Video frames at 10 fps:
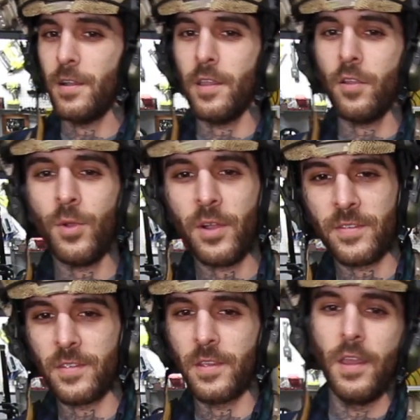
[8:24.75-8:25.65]

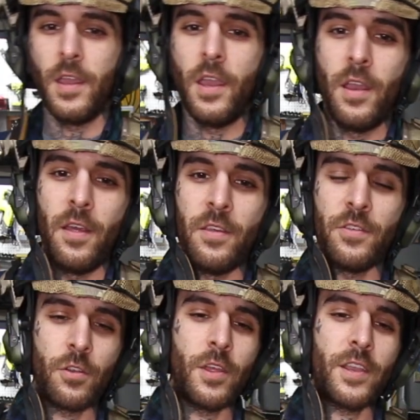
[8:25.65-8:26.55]
earmuffs. These
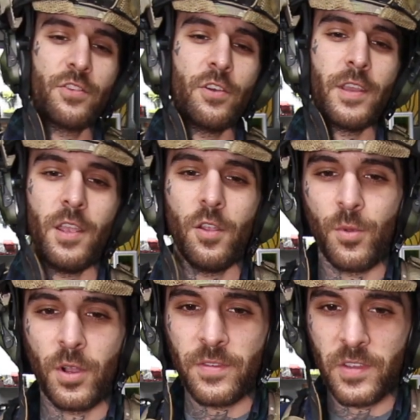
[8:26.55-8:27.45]
are electronic
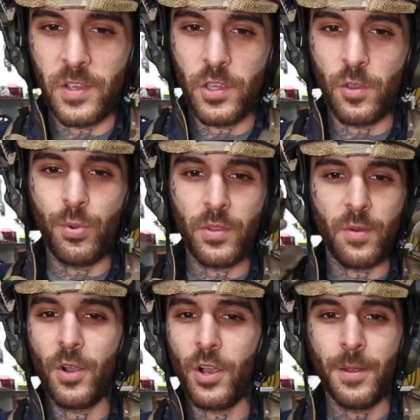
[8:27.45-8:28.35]
earmuffs. You put
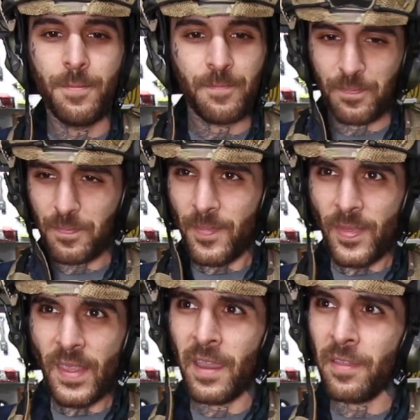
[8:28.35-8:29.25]
them on.
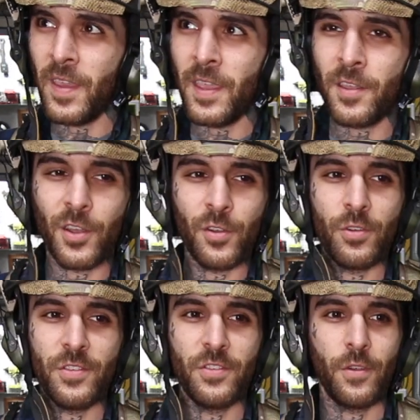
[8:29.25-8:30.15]
I think
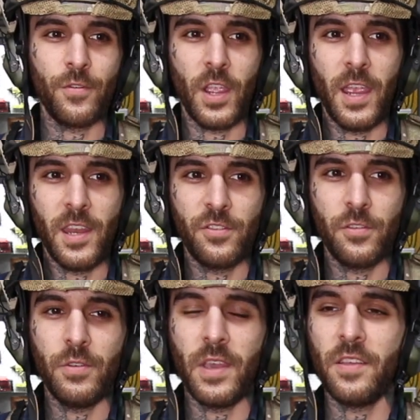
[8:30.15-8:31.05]
noises over
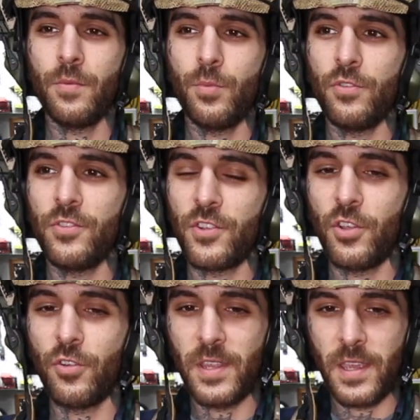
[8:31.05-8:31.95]
82 decibels are
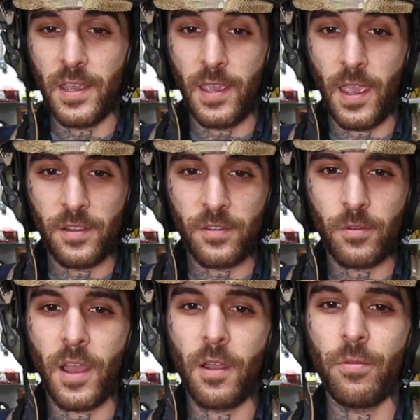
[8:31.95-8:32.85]
going to get canceled
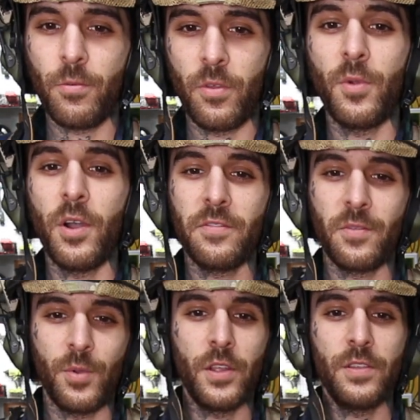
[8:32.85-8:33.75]
out through the muffs,
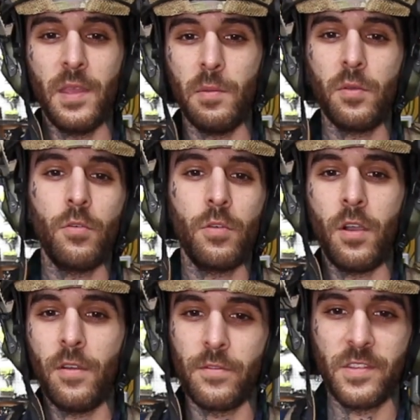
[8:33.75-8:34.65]
but typical
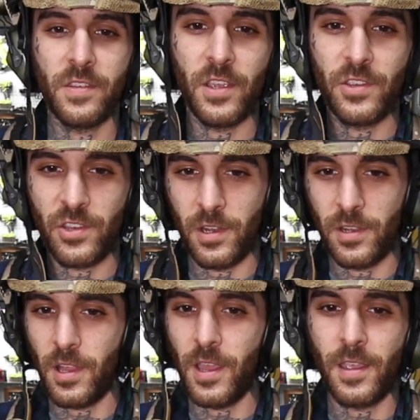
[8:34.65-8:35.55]

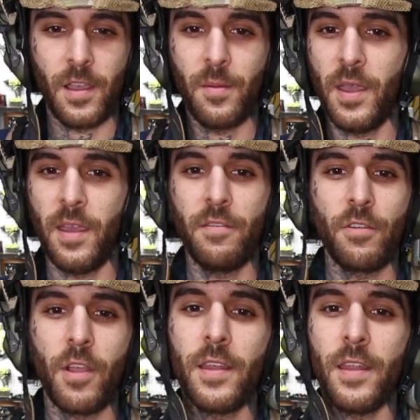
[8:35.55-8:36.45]
conversation like I'm having
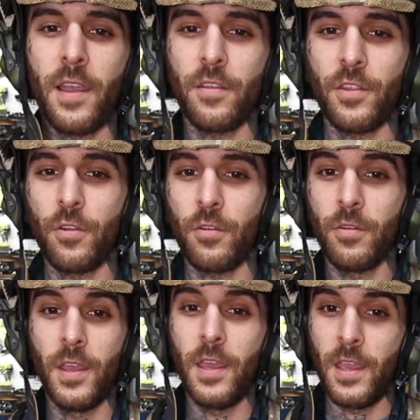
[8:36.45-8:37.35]
right now, you know,
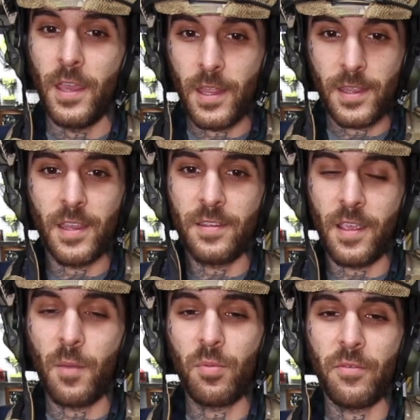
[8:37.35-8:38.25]
it gets
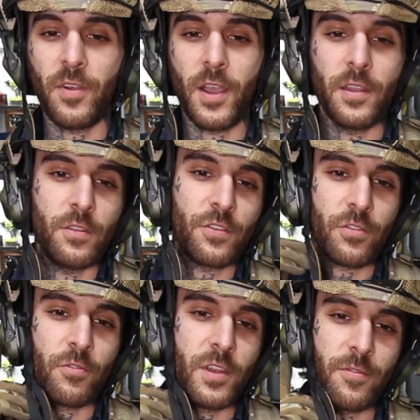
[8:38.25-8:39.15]
amplified. There's
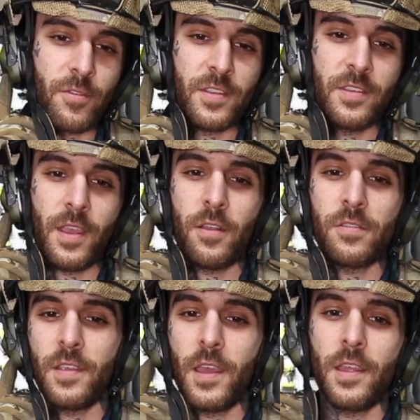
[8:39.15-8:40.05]
3 different sound
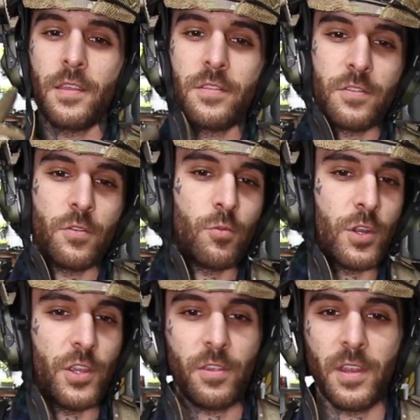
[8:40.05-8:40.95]
settings to where
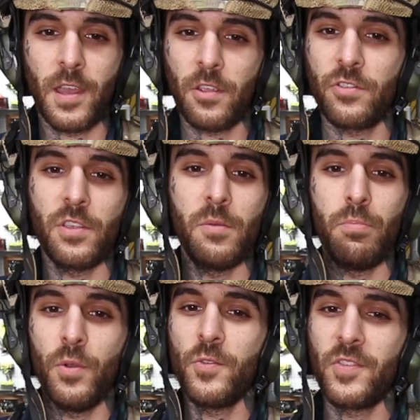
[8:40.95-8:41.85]
you can actually
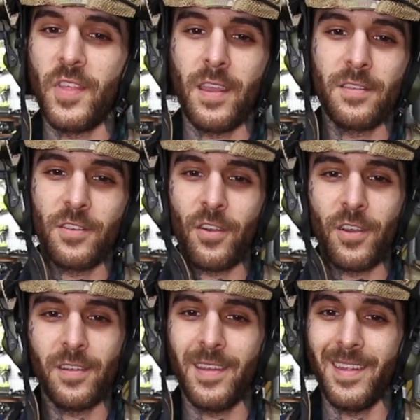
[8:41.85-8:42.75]
boost things
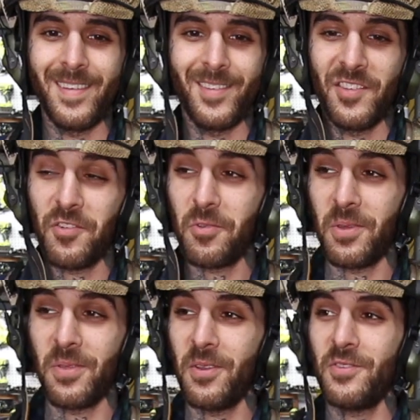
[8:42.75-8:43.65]
on, and generally
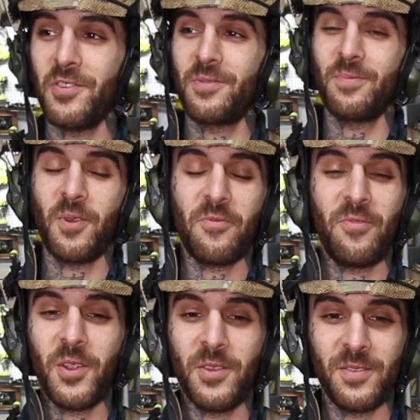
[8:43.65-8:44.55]
they're
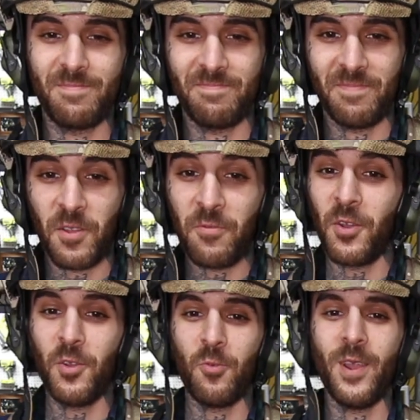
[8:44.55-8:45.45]
fun
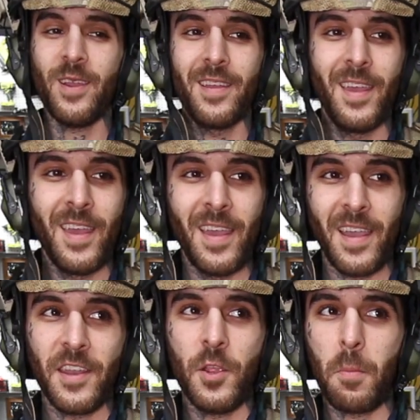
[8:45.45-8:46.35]
to wear. I
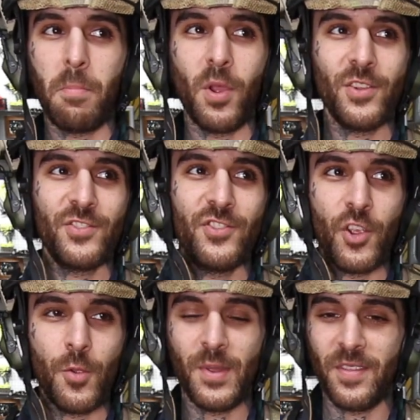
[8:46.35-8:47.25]
can hear birds
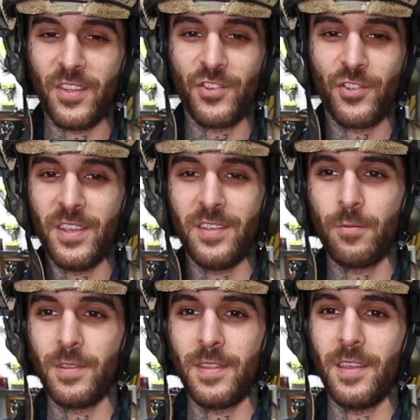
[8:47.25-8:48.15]
chirping in the trees
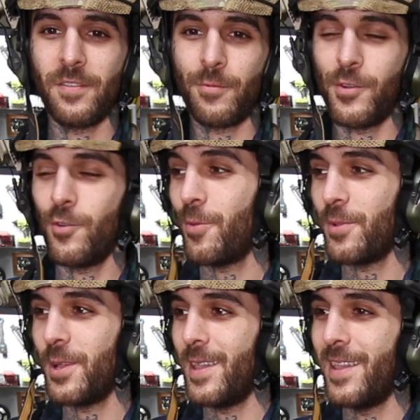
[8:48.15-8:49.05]
with these when
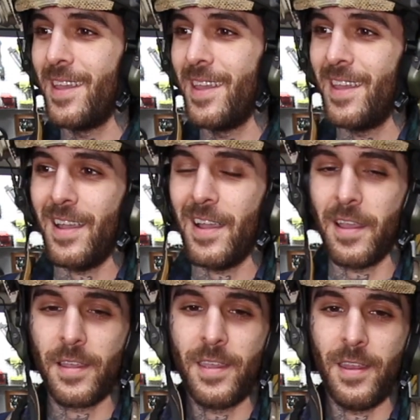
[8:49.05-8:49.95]
normally
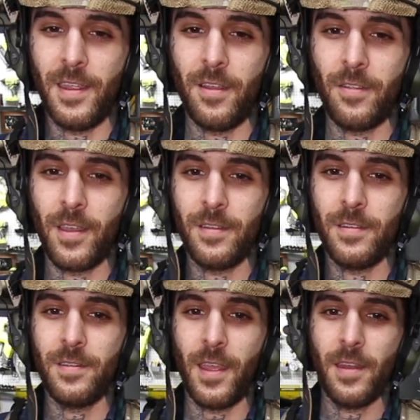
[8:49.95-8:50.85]
I can't hear that
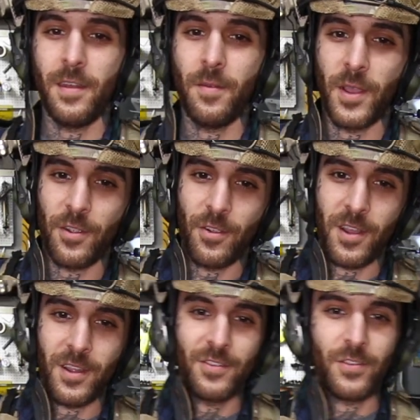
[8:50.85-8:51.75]
standing in my
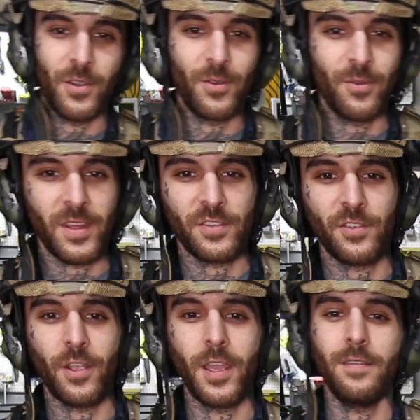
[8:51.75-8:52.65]
garage, so that's
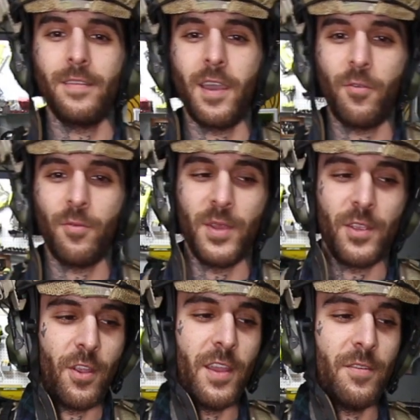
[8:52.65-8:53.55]
great. That would be
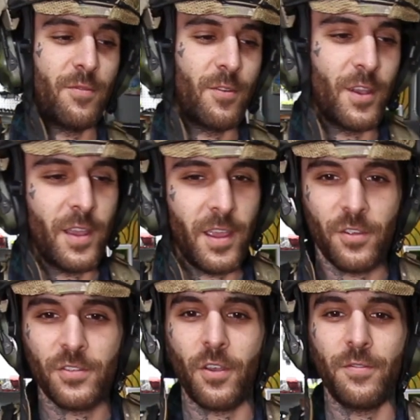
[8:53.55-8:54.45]
great for
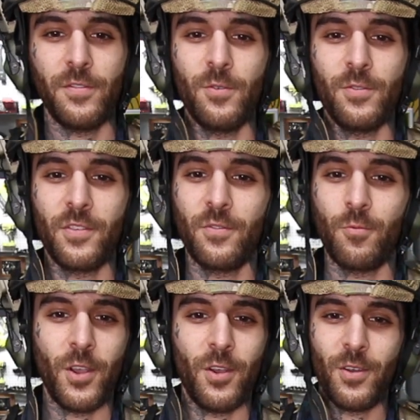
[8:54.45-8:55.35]
airsoft use as
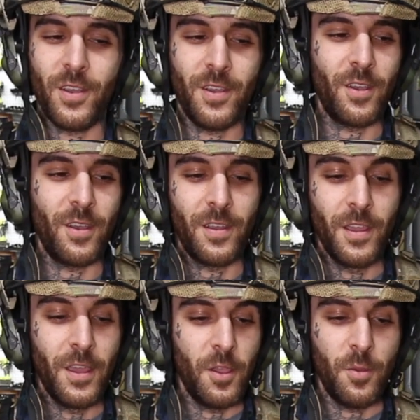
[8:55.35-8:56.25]
well.
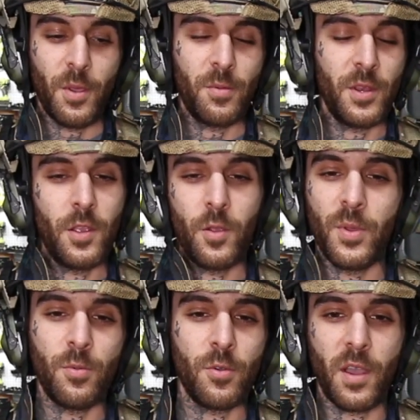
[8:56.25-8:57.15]
Be able to hear
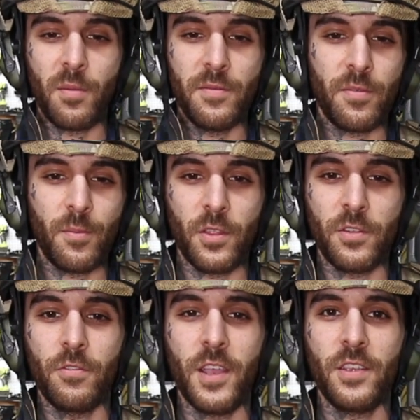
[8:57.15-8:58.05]
people coming from other
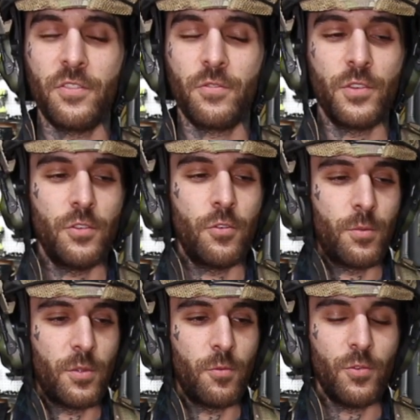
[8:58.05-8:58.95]
directions when you
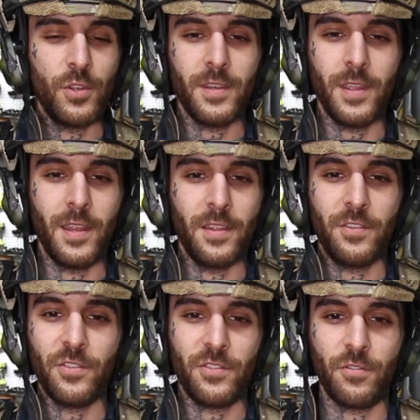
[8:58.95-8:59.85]
normally wouldn't, and it's
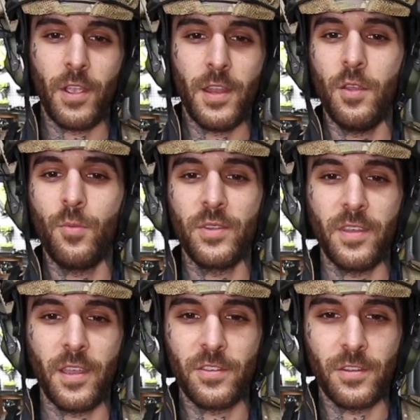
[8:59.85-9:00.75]
just great ear
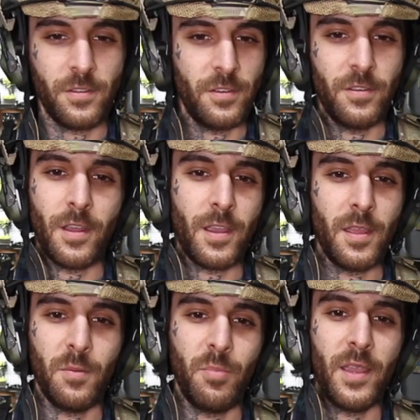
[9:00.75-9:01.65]
protection so you're not
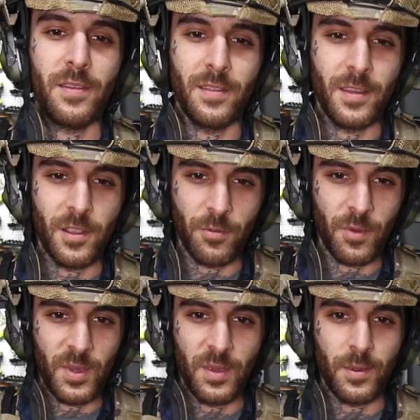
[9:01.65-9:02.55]
getting pegged in the ear with a
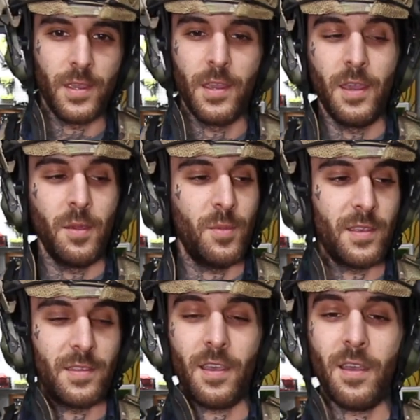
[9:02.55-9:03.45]
BB,
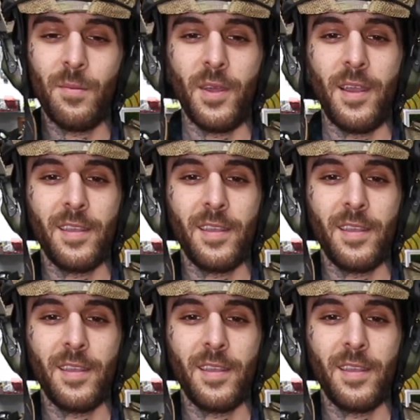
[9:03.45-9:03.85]
because I'm not